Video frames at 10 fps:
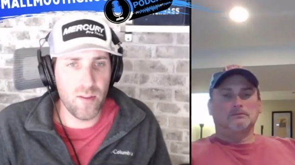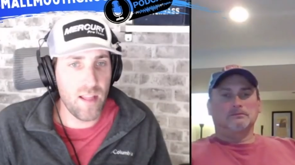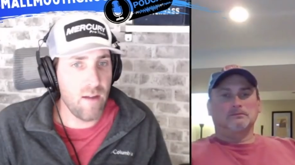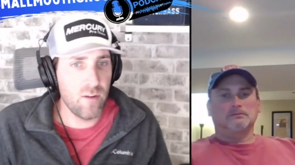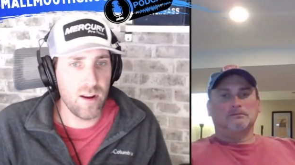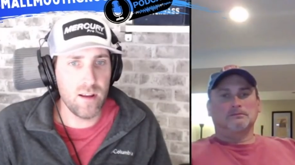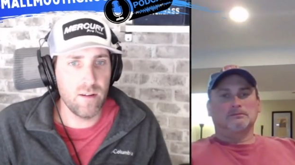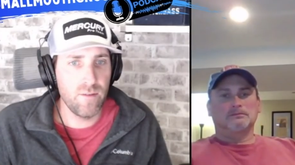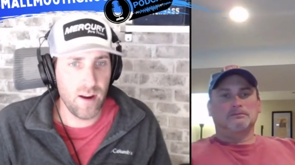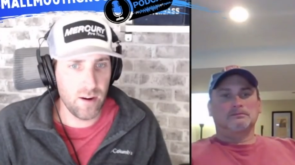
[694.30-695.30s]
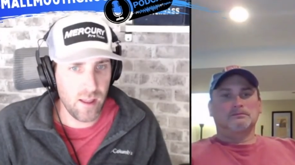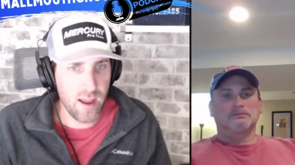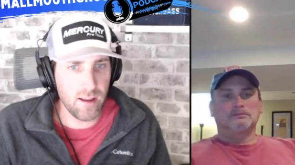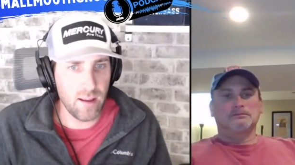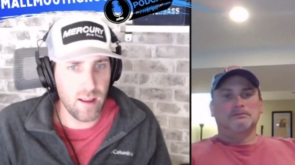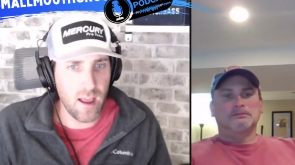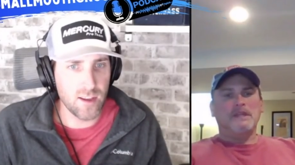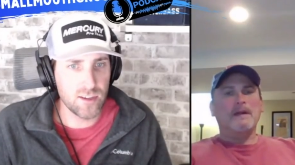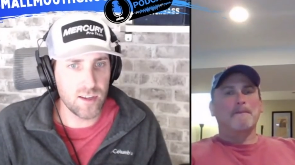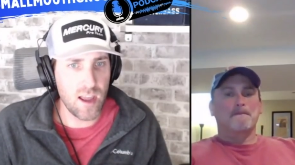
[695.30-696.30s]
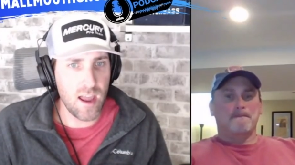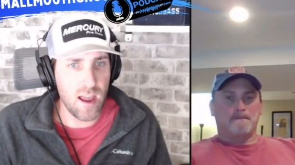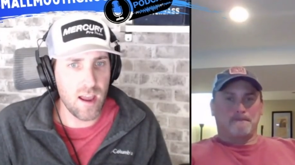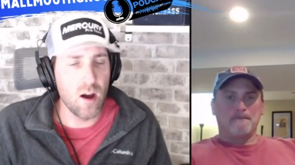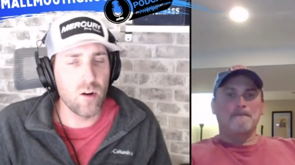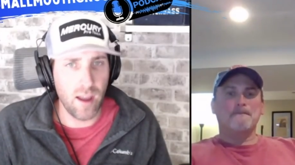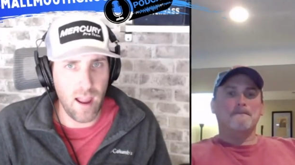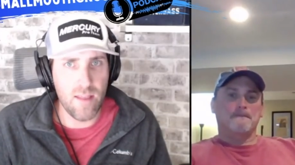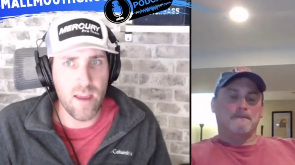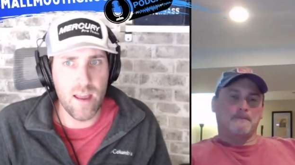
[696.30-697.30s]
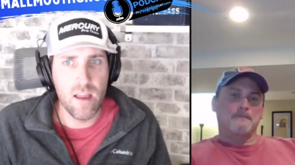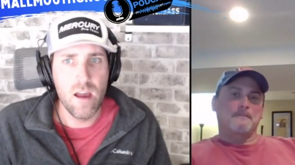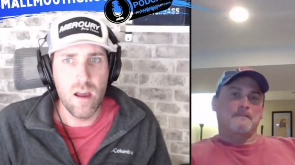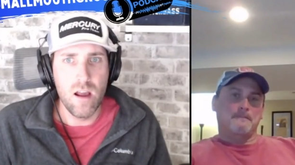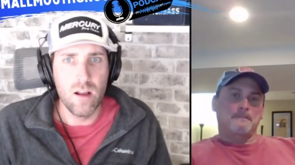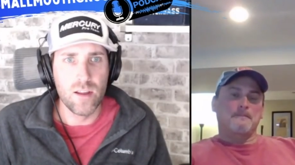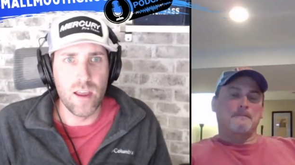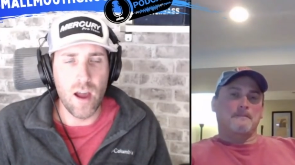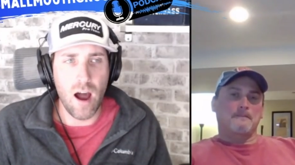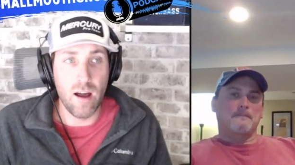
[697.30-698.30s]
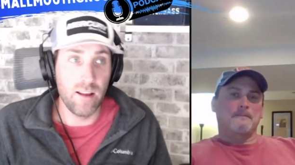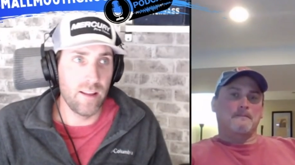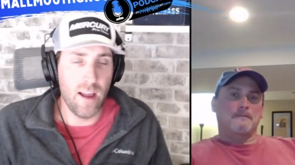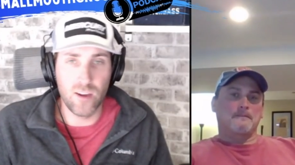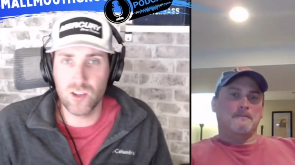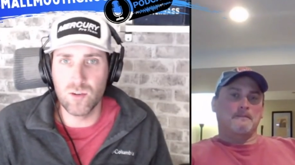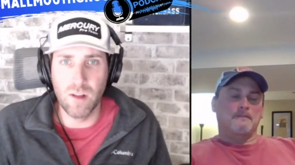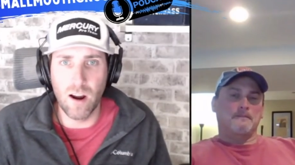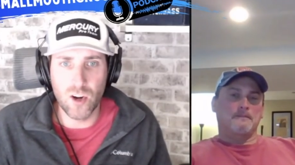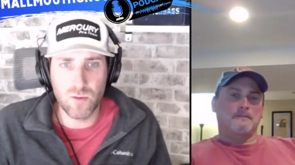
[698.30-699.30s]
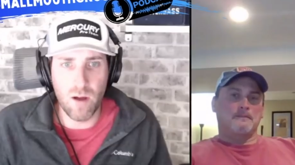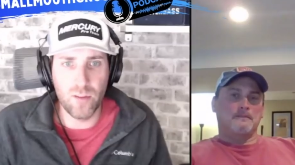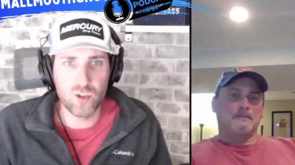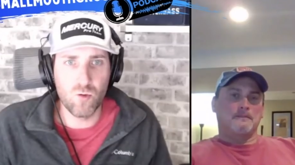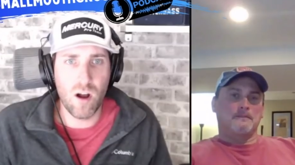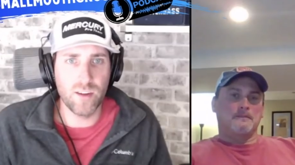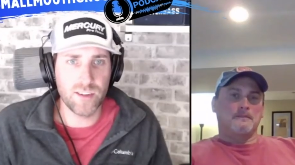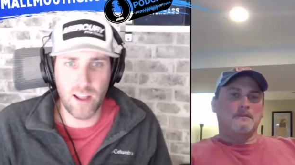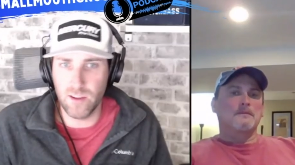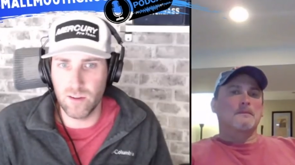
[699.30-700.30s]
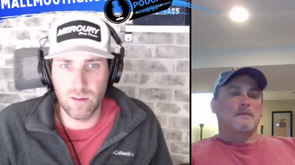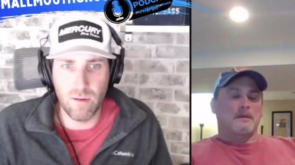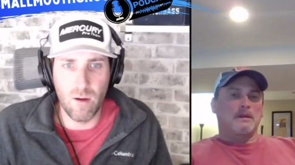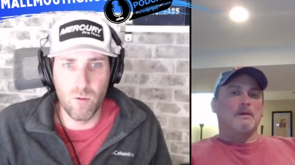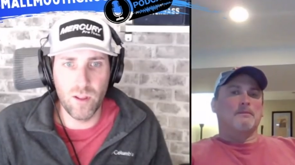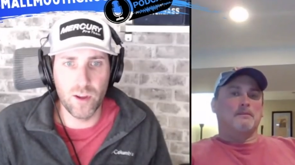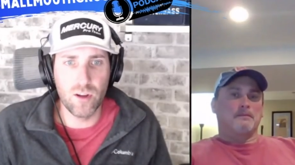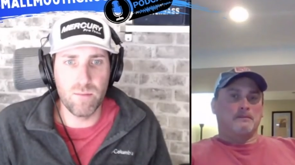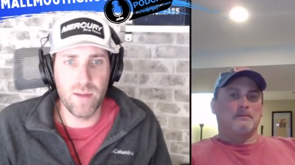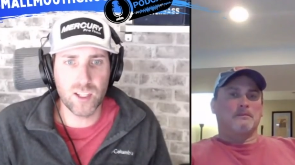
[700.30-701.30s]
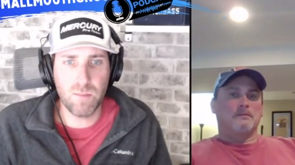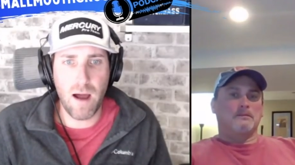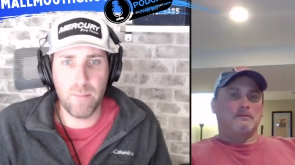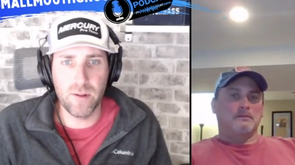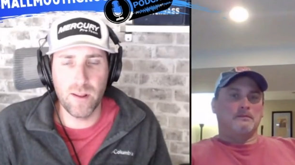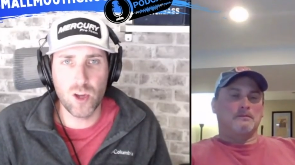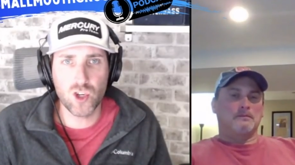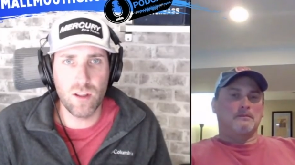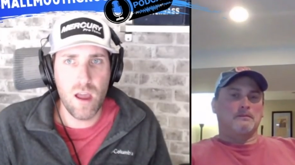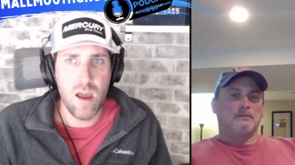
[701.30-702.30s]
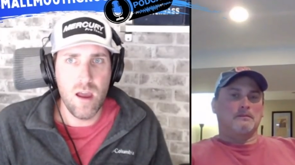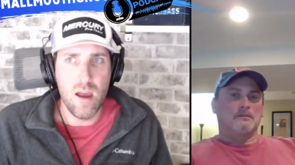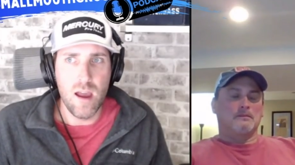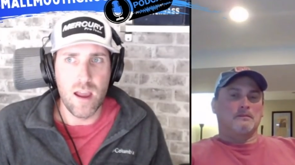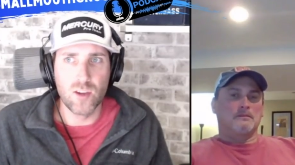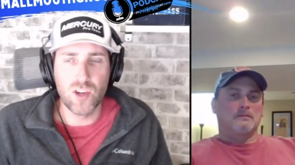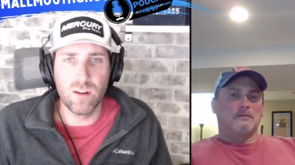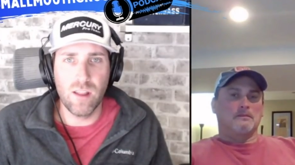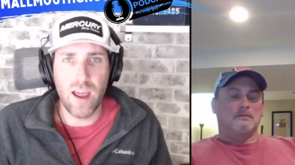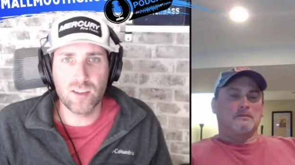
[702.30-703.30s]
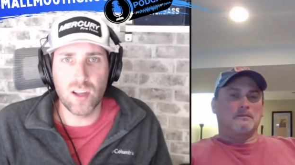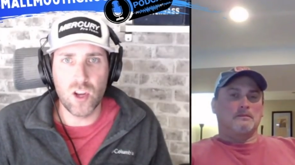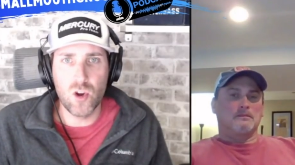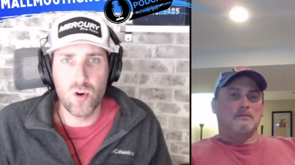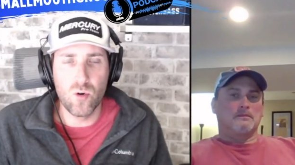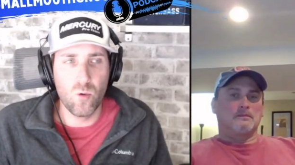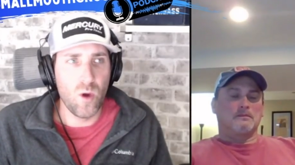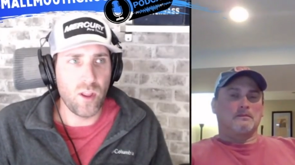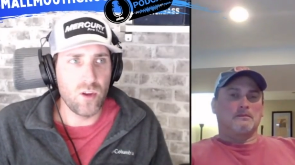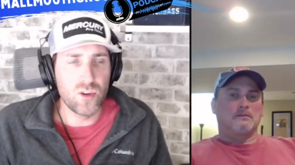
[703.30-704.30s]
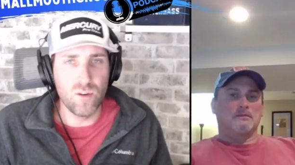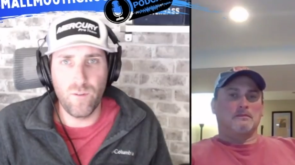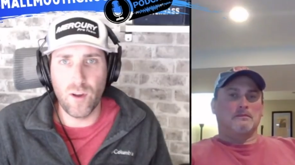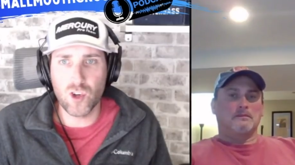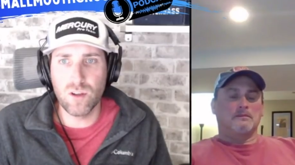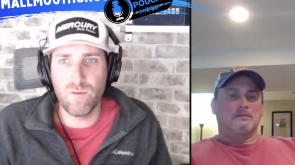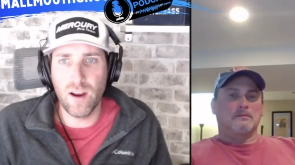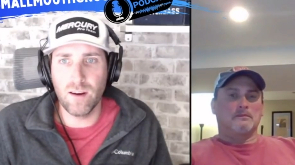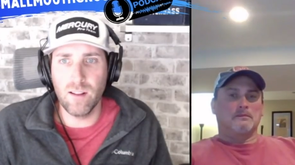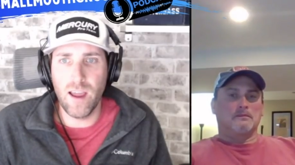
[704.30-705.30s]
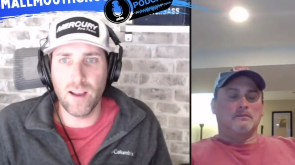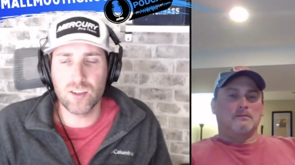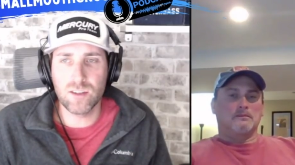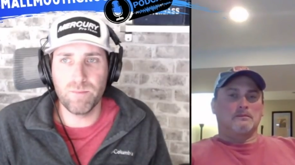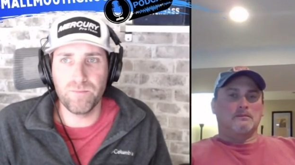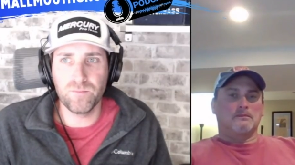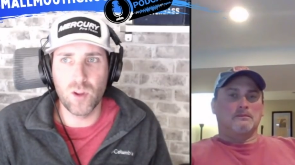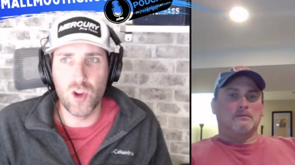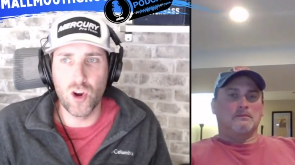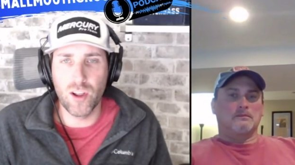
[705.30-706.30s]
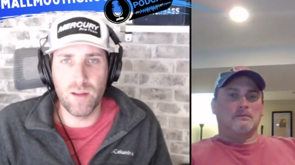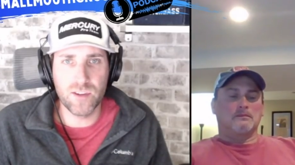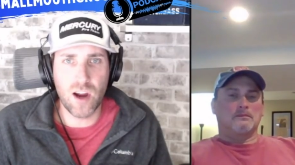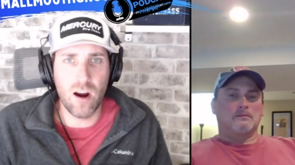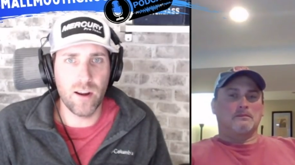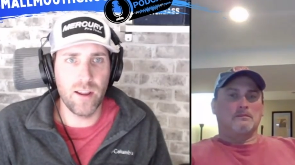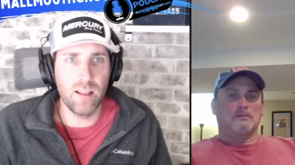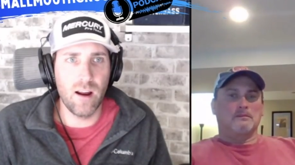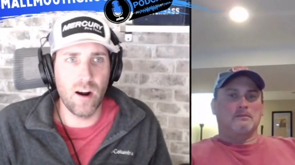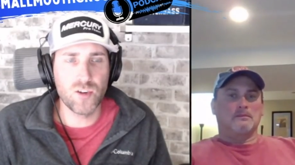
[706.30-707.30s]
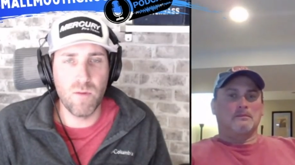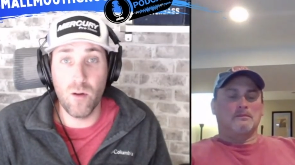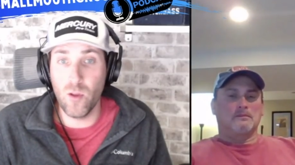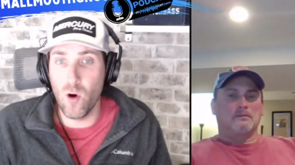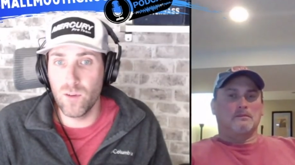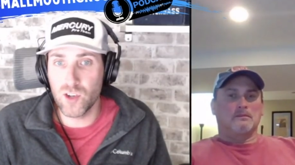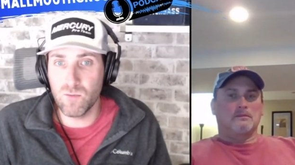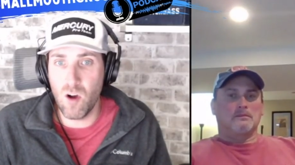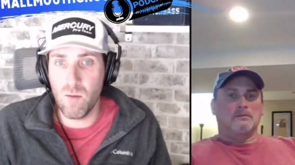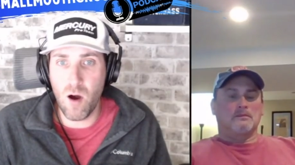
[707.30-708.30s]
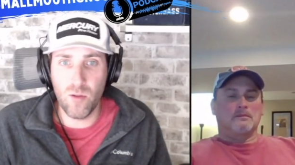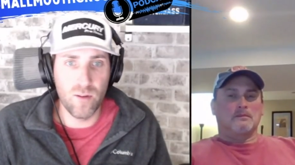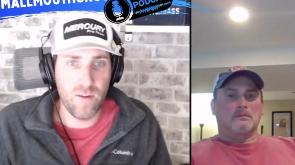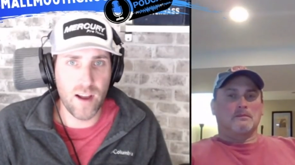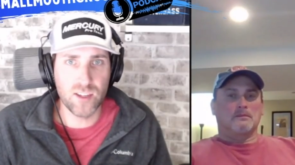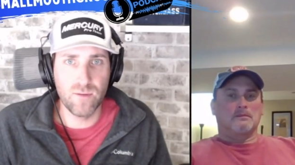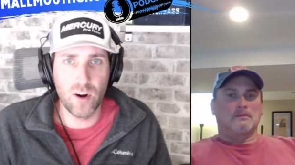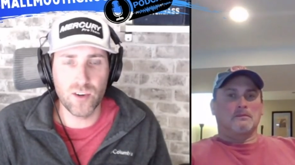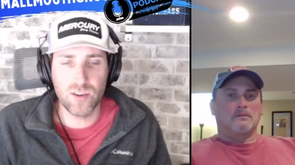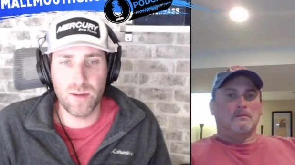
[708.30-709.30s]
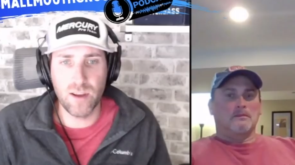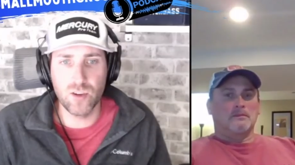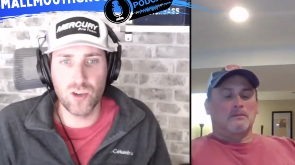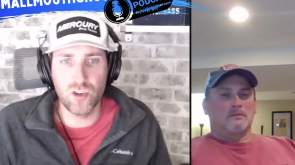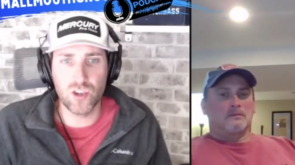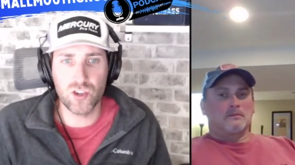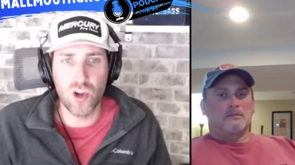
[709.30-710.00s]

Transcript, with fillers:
Speaker 1: in every Finger Lake. As yeah, okay, mm -hmm. and, and uh, and I assume largemouth as well. It's got a really good mixed population. Is there lakes that you, when you do fish the Finger Lakes, you're going to target largemouth over smallmouth, or vice versa, because you just